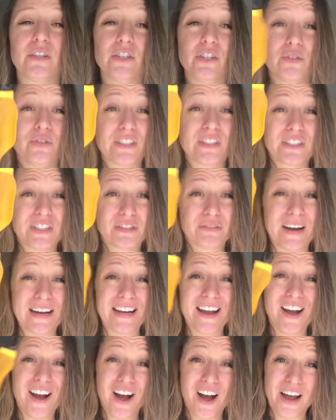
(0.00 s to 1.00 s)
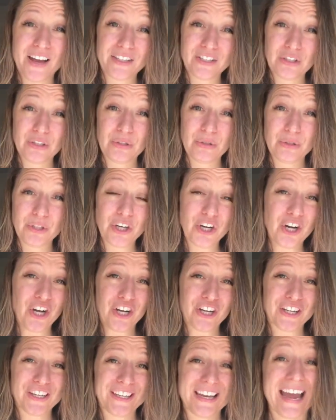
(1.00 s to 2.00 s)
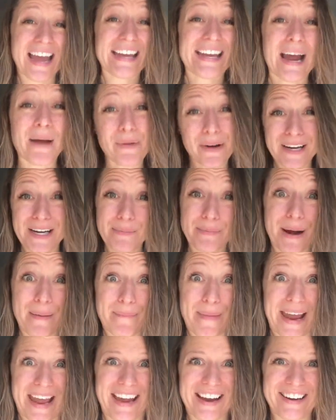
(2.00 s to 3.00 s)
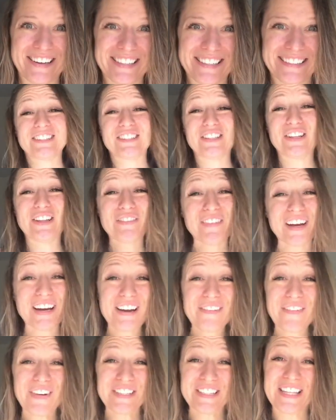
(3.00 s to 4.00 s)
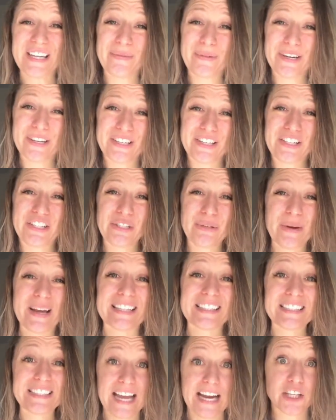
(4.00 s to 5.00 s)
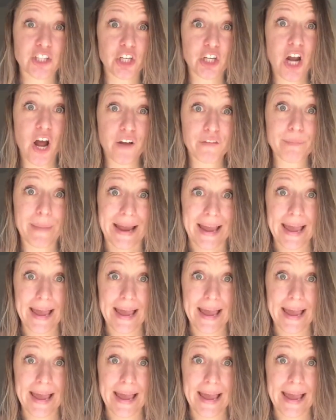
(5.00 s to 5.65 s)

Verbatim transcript: you just thread it onto your hook. And now we're gonna prep my hair. So the very first thing we're gonna do is section off my